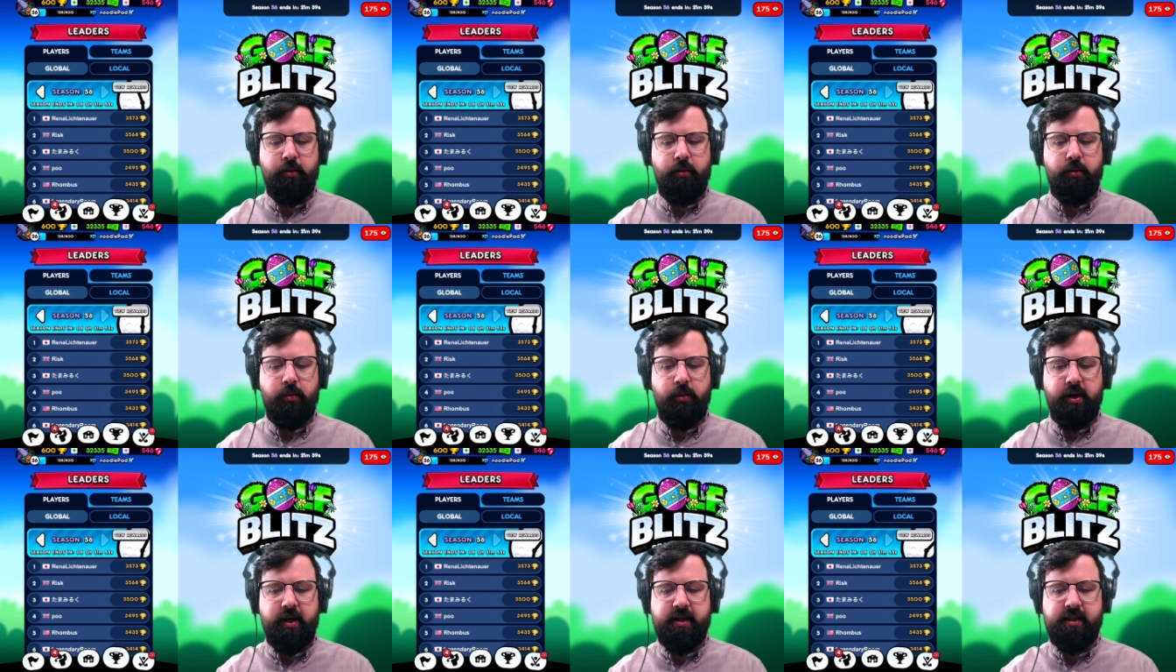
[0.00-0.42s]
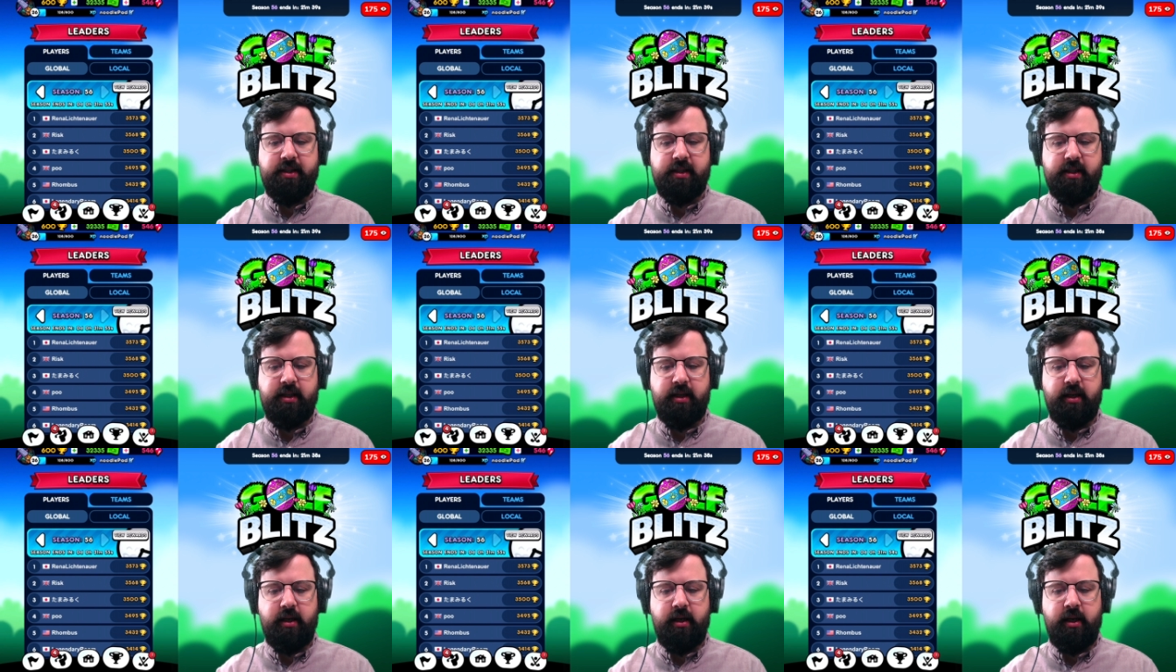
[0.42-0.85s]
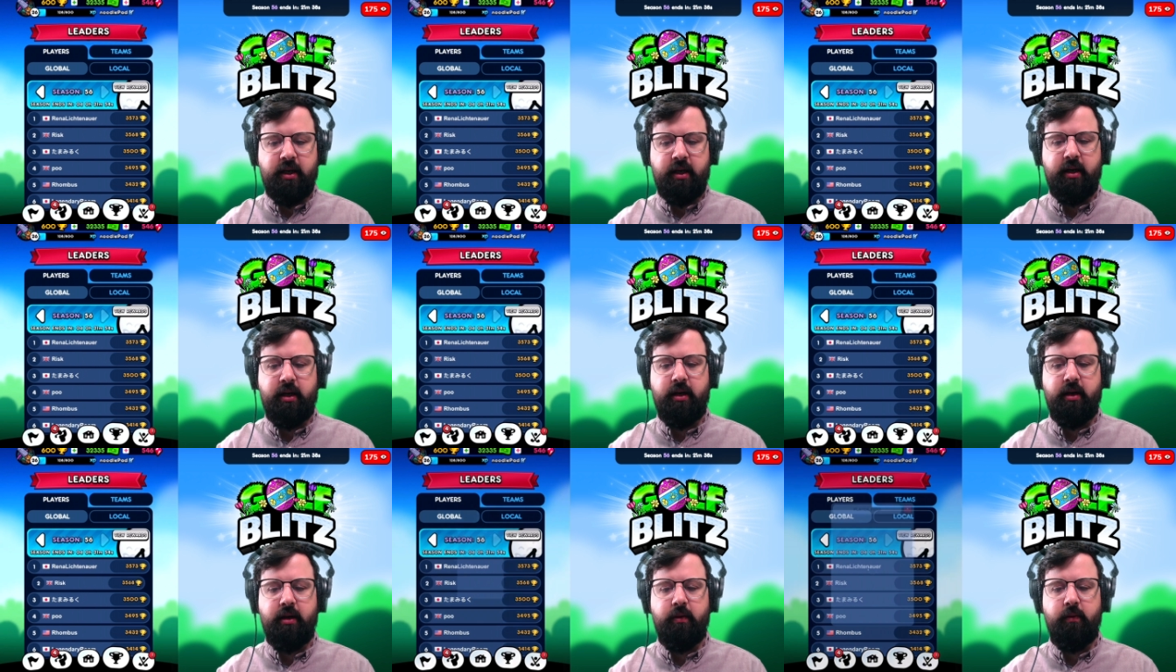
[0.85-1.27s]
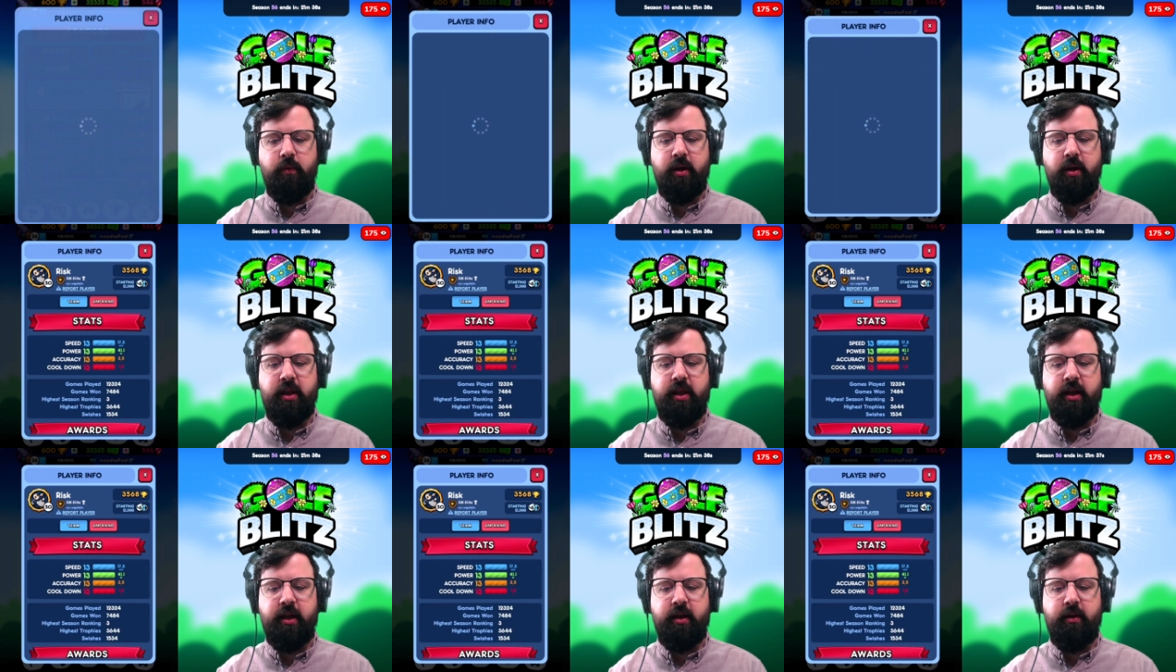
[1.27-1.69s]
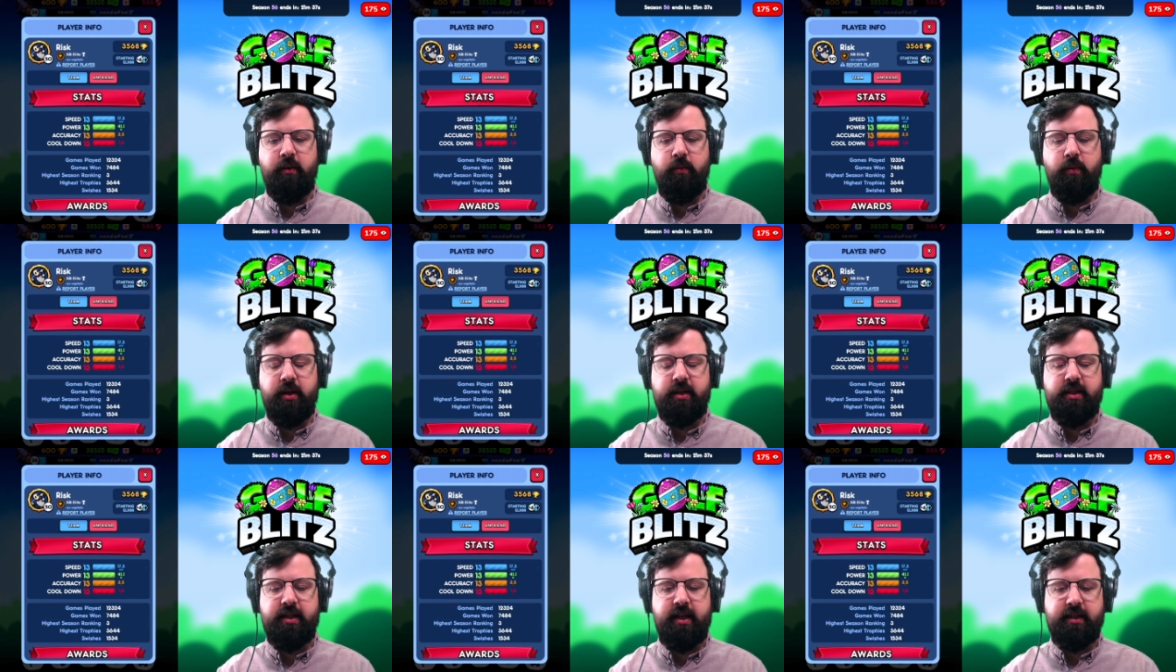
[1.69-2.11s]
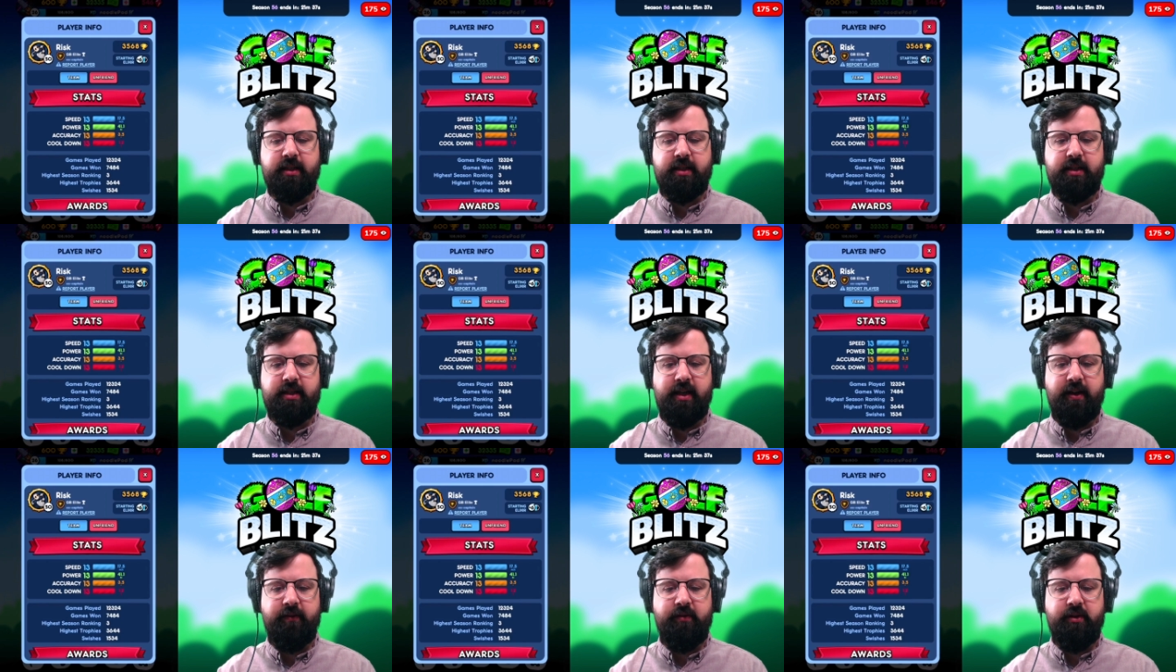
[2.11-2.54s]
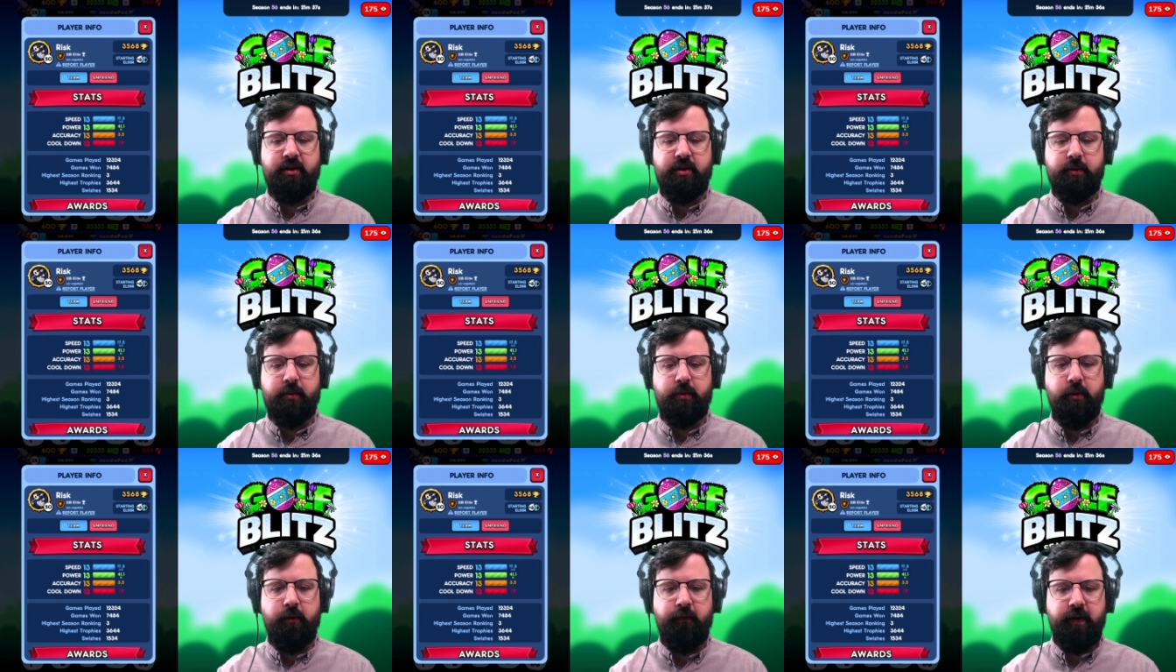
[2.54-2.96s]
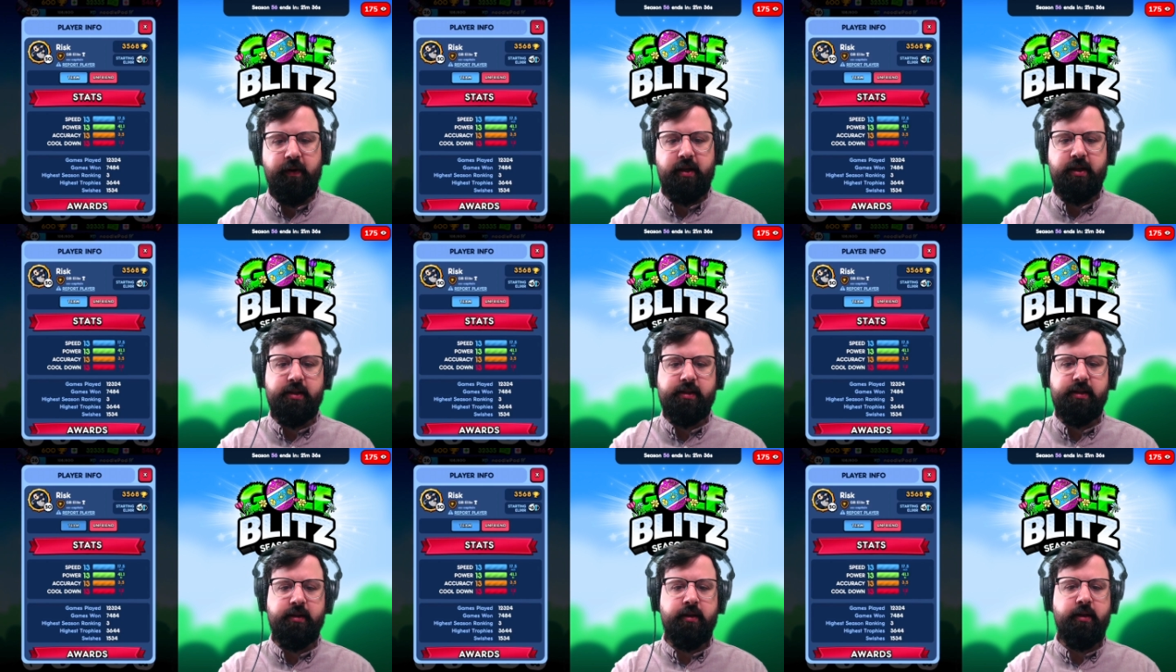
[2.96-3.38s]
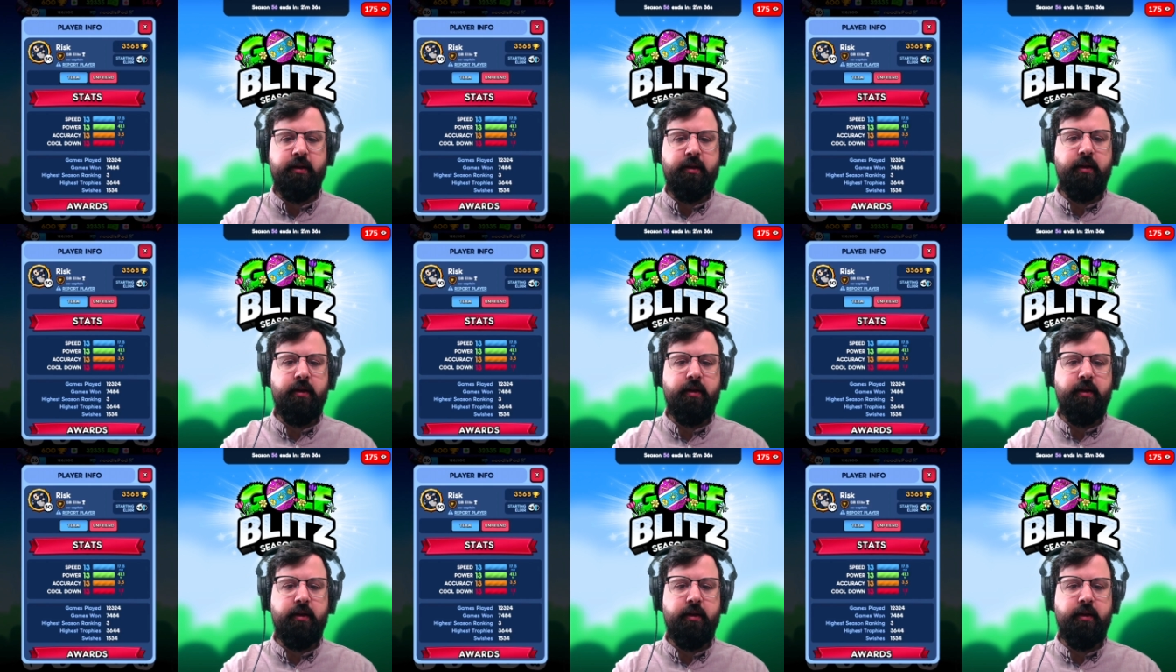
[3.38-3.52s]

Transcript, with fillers: Risk uh, within, what's that, seven trophies?